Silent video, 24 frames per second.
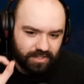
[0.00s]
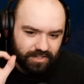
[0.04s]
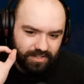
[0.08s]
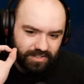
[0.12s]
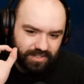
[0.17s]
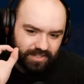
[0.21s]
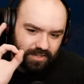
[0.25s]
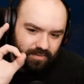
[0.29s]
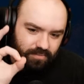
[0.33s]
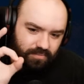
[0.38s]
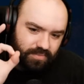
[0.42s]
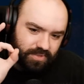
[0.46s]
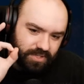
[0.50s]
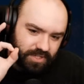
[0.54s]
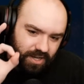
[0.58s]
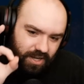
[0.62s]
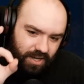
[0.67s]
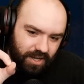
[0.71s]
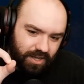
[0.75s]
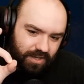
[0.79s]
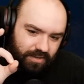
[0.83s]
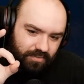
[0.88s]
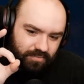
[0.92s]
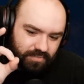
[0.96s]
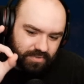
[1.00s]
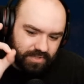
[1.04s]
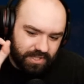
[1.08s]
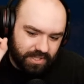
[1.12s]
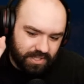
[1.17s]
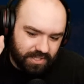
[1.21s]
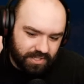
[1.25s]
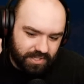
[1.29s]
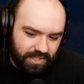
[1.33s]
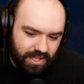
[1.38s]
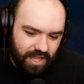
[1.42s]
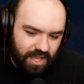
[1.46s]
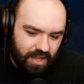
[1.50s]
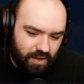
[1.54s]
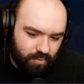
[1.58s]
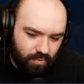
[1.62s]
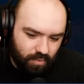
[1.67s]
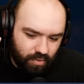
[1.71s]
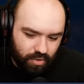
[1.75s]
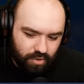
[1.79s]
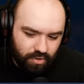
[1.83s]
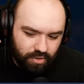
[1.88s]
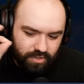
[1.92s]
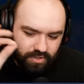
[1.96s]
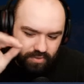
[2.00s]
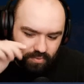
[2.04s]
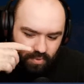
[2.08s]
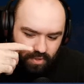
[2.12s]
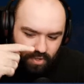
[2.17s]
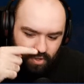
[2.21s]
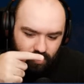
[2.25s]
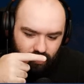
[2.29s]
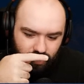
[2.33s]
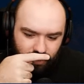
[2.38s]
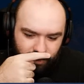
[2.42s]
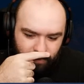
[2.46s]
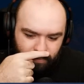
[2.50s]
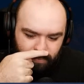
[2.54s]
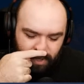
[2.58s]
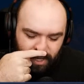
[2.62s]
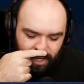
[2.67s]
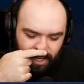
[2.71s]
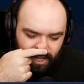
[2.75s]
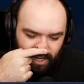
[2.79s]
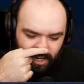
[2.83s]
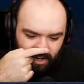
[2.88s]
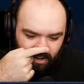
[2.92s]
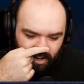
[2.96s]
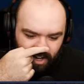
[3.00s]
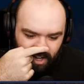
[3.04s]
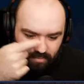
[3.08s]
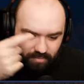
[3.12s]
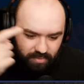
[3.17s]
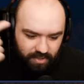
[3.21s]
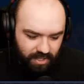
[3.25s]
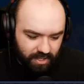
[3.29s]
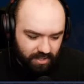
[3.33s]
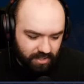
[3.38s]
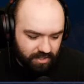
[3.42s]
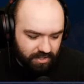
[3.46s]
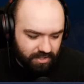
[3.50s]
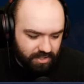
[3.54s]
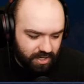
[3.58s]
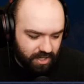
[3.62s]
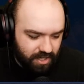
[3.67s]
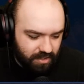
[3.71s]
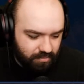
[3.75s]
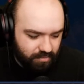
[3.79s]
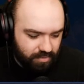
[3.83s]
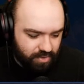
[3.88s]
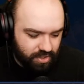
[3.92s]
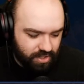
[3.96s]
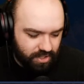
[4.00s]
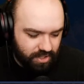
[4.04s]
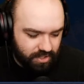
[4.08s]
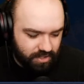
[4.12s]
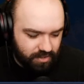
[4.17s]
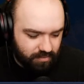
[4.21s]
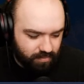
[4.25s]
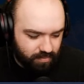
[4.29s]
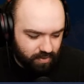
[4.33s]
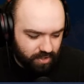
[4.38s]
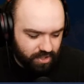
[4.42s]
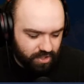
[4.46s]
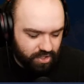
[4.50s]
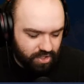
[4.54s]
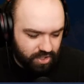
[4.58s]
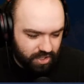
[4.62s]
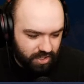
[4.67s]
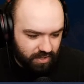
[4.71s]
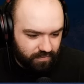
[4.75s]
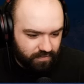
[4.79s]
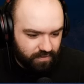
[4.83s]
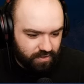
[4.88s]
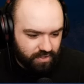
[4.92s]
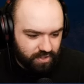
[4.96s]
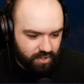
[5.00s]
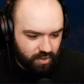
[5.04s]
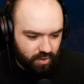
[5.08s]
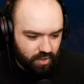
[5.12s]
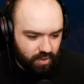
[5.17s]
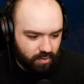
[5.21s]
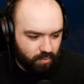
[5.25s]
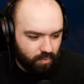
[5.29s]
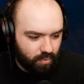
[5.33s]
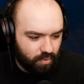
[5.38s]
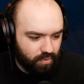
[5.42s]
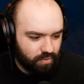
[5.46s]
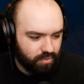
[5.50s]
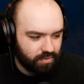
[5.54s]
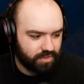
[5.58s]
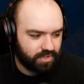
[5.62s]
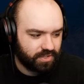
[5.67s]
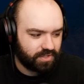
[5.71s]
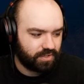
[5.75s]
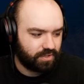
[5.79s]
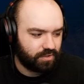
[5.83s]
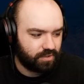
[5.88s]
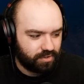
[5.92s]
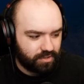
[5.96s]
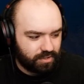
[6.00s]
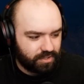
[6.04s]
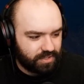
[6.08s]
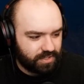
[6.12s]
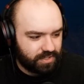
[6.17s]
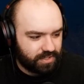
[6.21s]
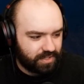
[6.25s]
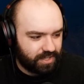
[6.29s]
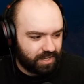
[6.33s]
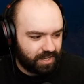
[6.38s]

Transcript: Sometimes the sneak works when you just pick an area, but other times you need to press shift so he walks, so it's.